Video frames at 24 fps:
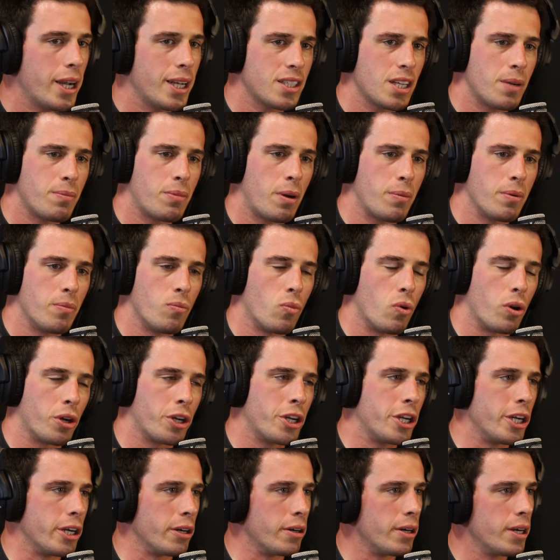guess I'm probably more
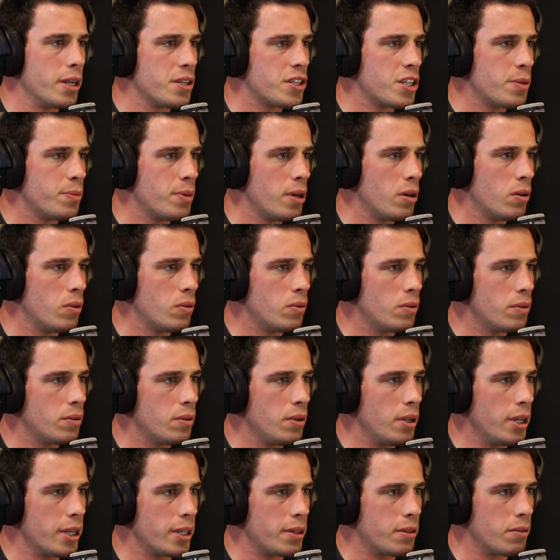curious about
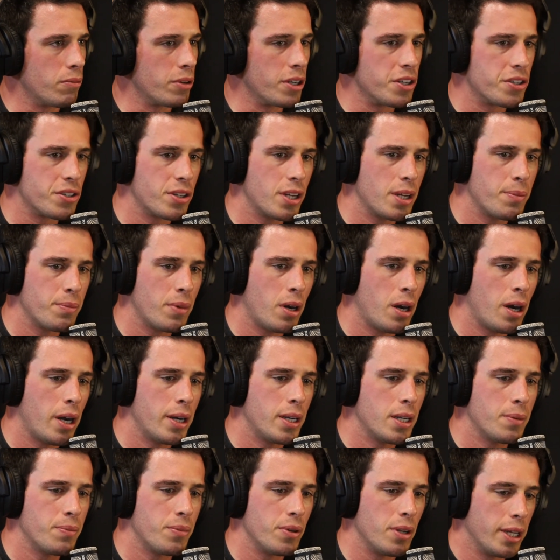like the reasoning
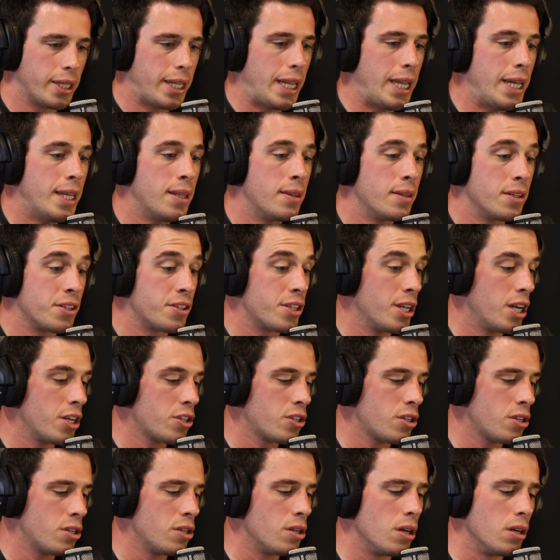behind it, but like in the
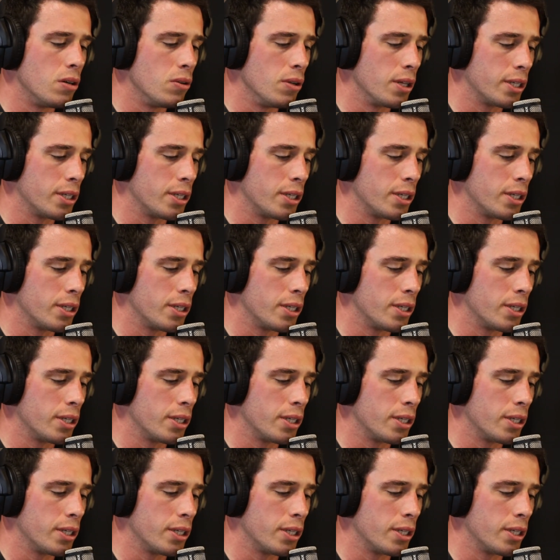session, no.